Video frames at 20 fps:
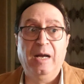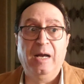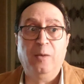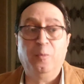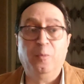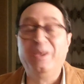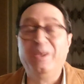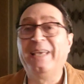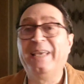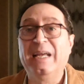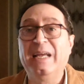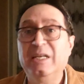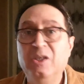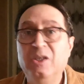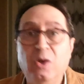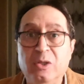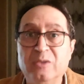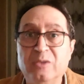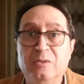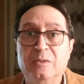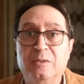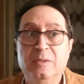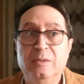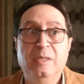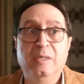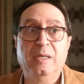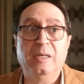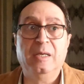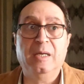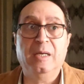we cannot
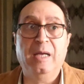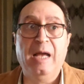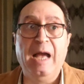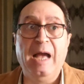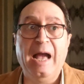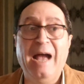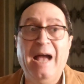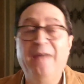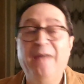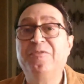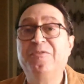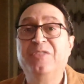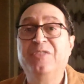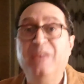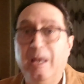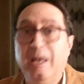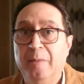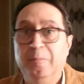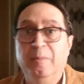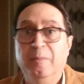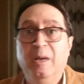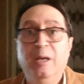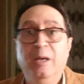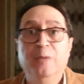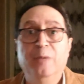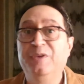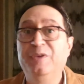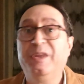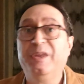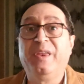have them
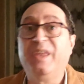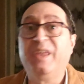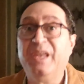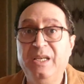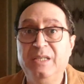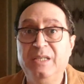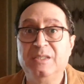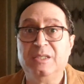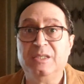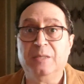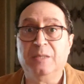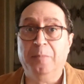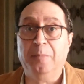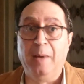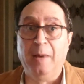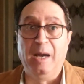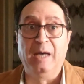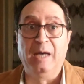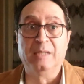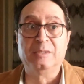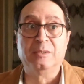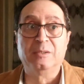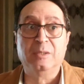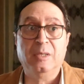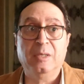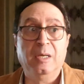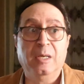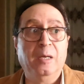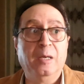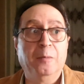very easy, but
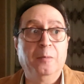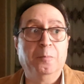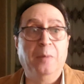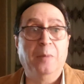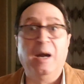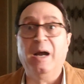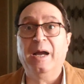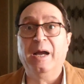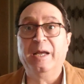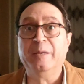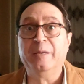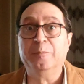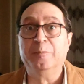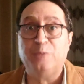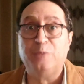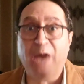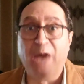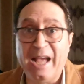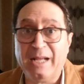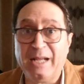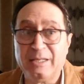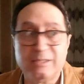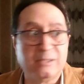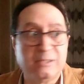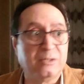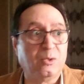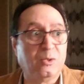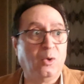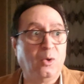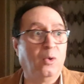by
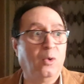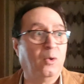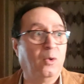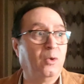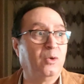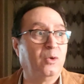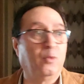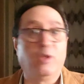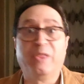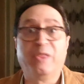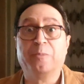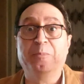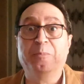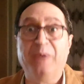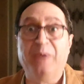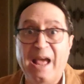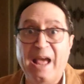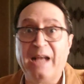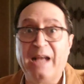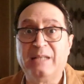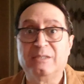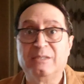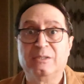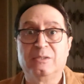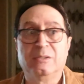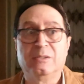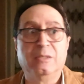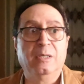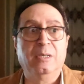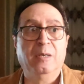practice, or with
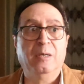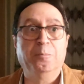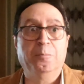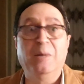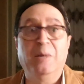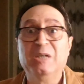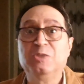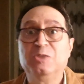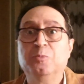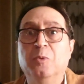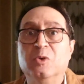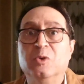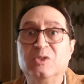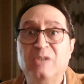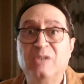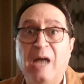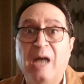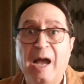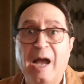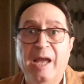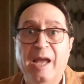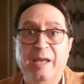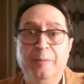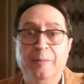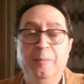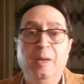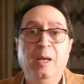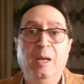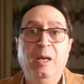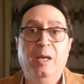practice, much more
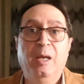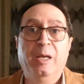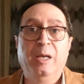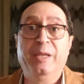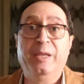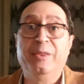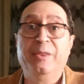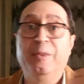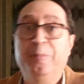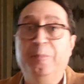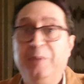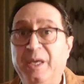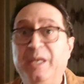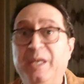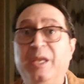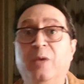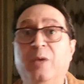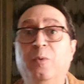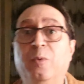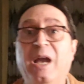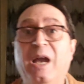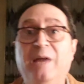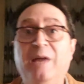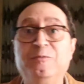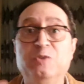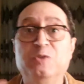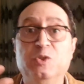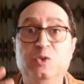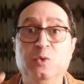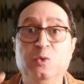time. In the beginning, we have
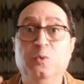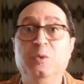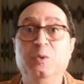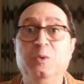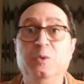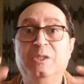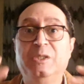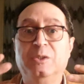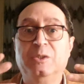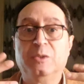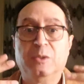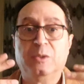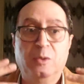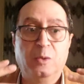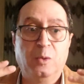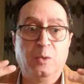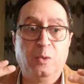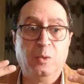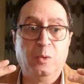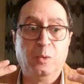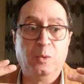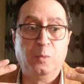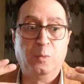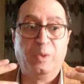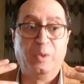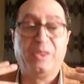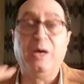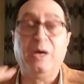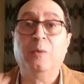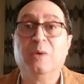to do it
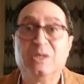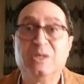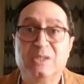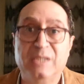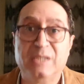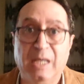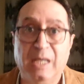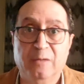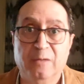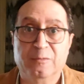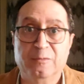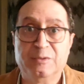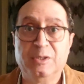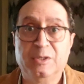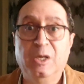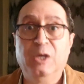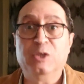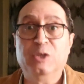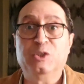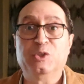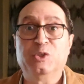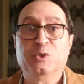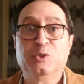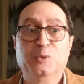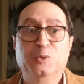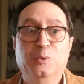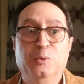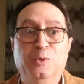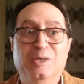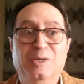with ourselves,
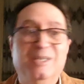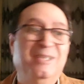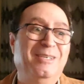to